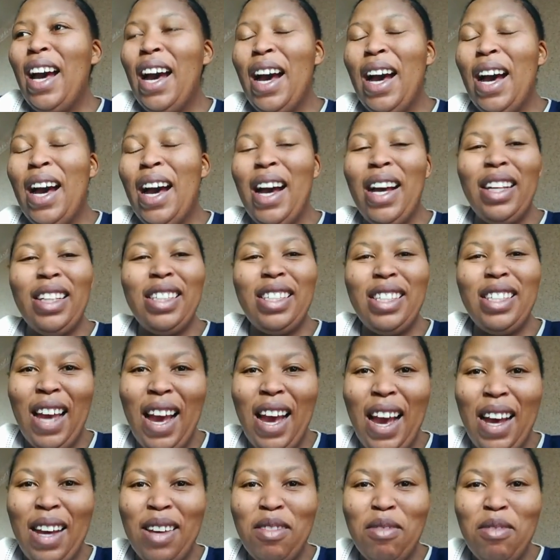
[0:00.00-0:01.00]
yeah,
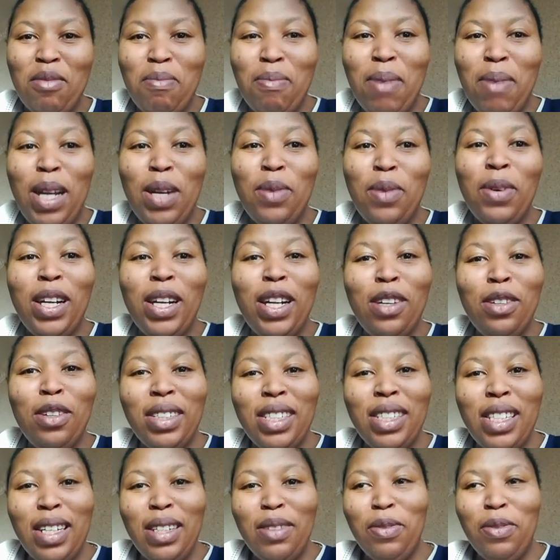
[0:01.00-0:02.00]
but when
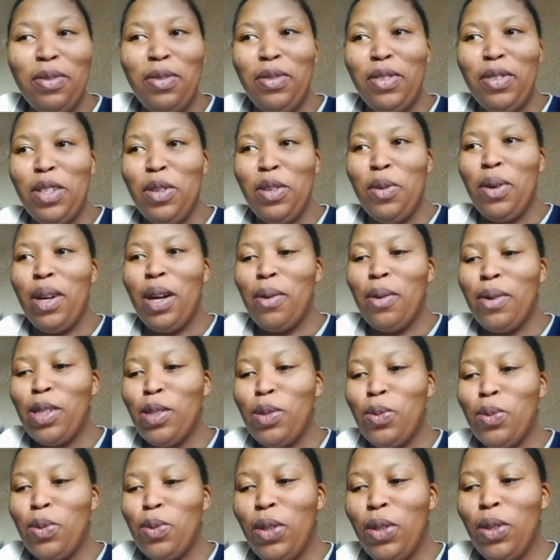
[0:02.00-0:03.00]
when I was
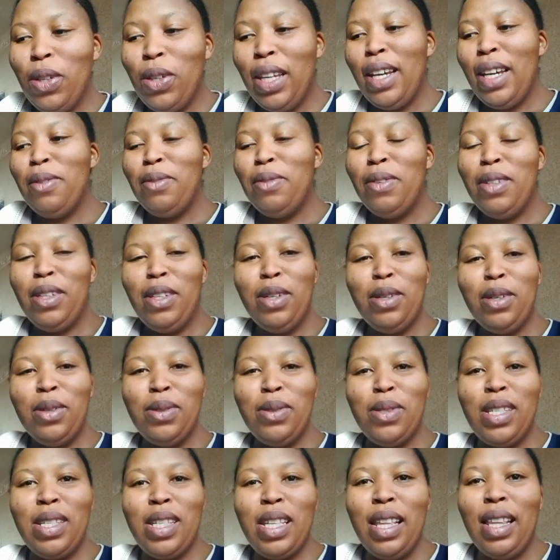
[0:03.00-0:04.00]
looking videos,
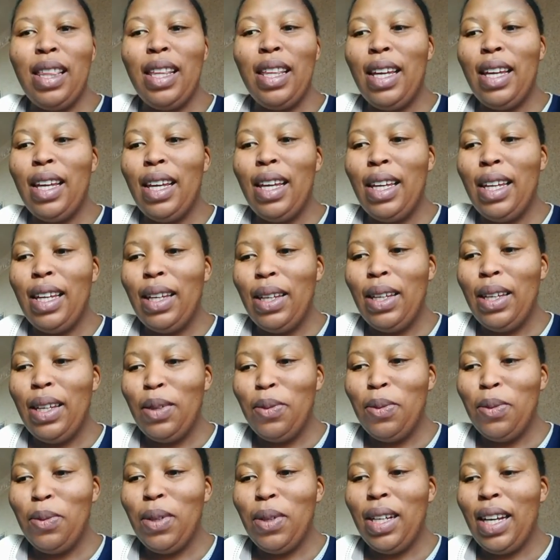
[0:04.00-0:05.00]
they were
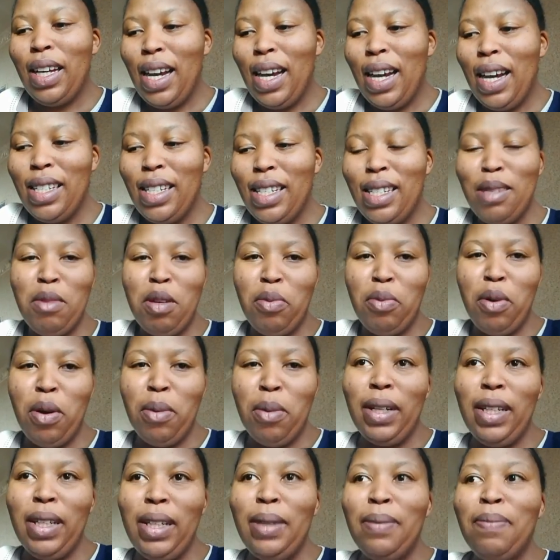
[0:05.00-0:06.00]
guiding me properly.
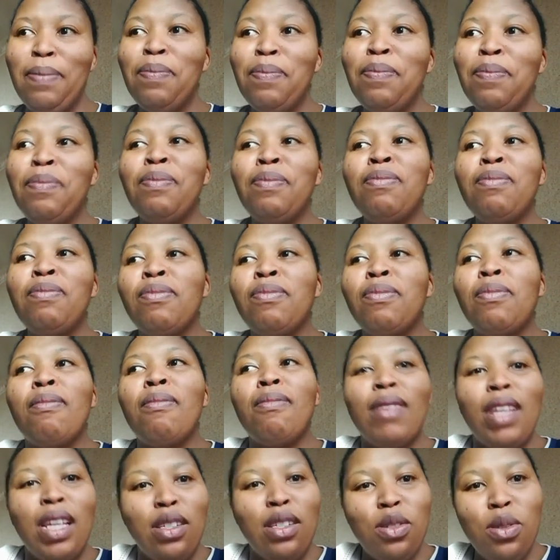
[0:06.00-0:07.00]

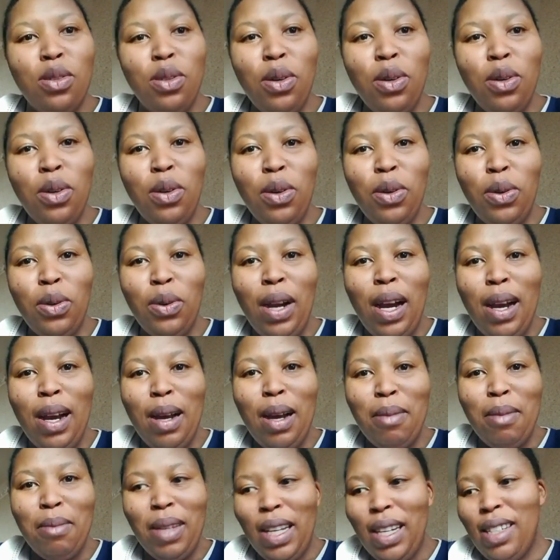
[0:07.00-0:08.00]
So I'm getting
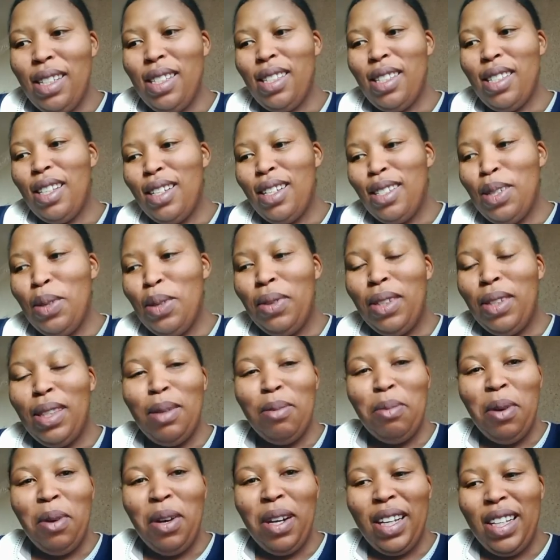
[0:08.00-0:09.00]
started with the
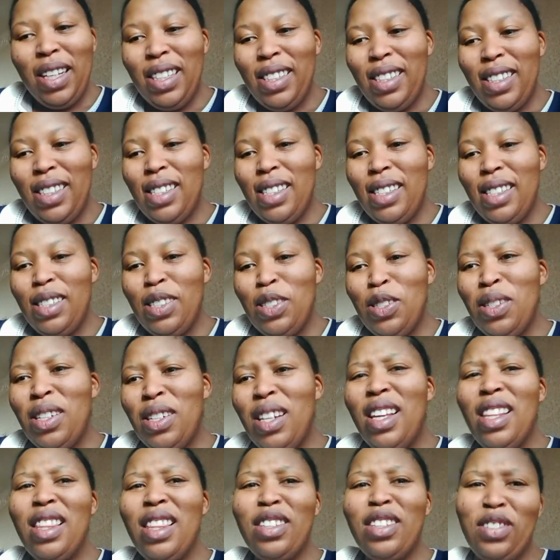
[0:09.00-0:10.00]
pockets. Today the
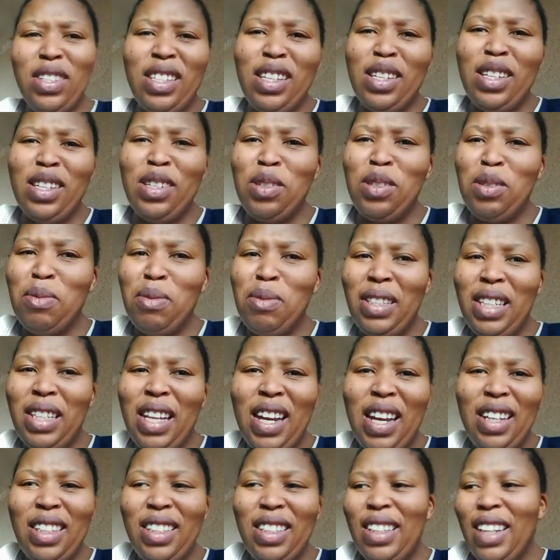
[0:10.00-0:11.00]
dress has to be done.
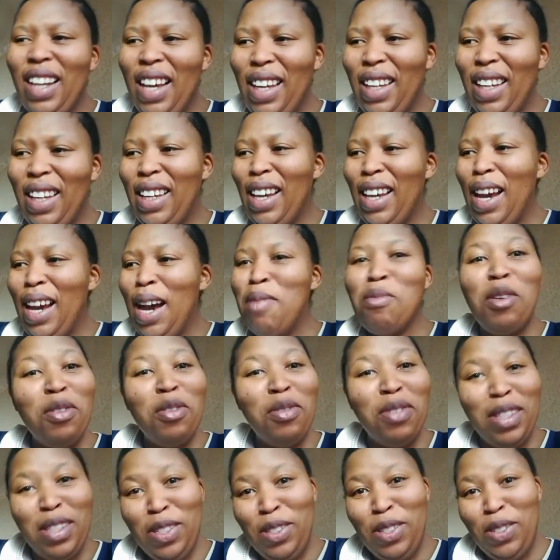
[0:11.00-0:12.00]
Like, I'm over this
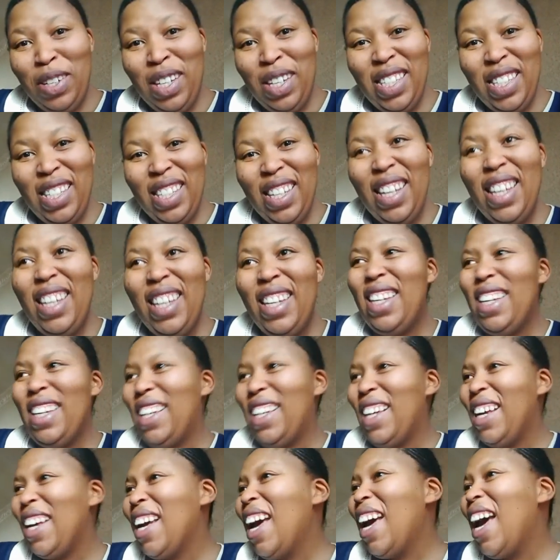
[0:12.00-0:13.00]
dress.
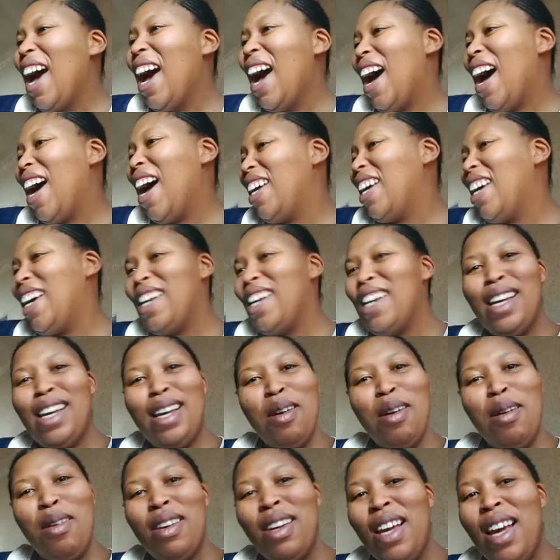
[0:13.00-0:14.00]
I
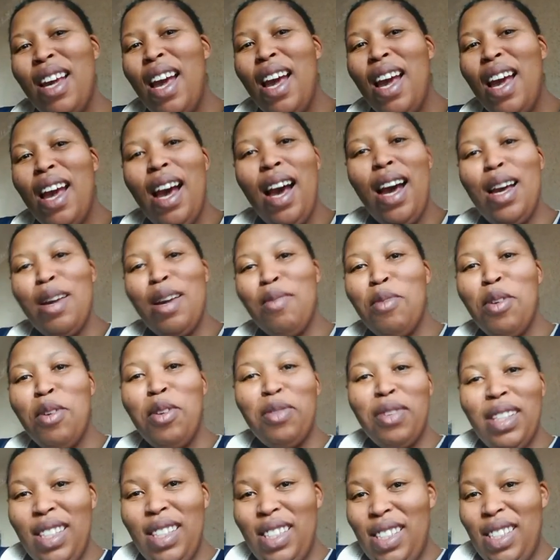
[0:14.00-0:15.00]
am over this
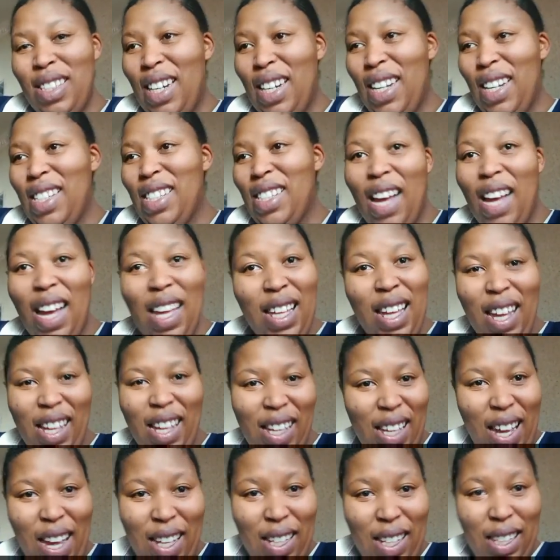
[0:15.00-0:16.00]
dress. I
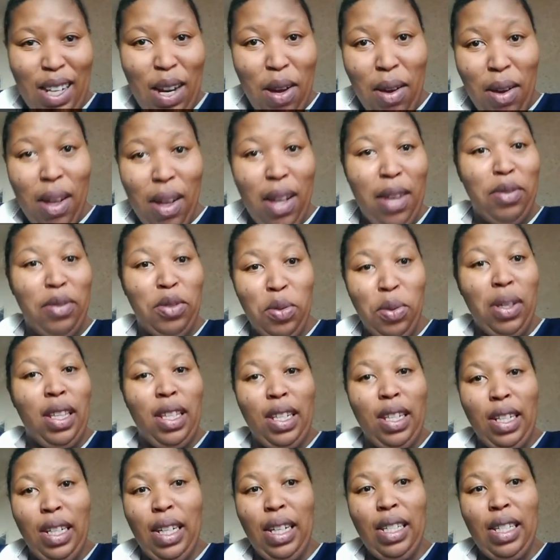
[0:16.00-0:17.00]
now have to wear the dress.
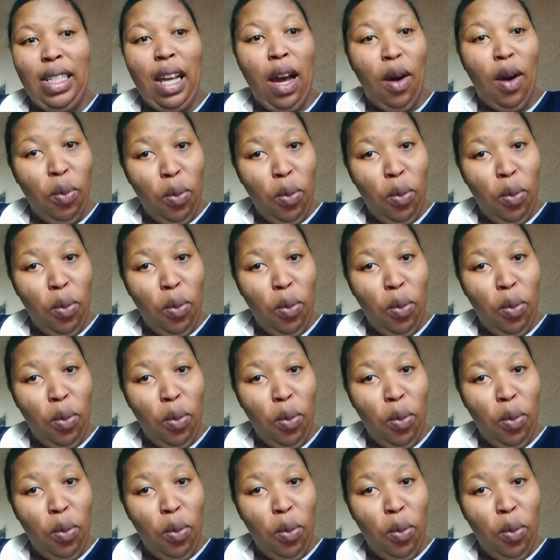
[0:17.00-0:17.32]
Oh.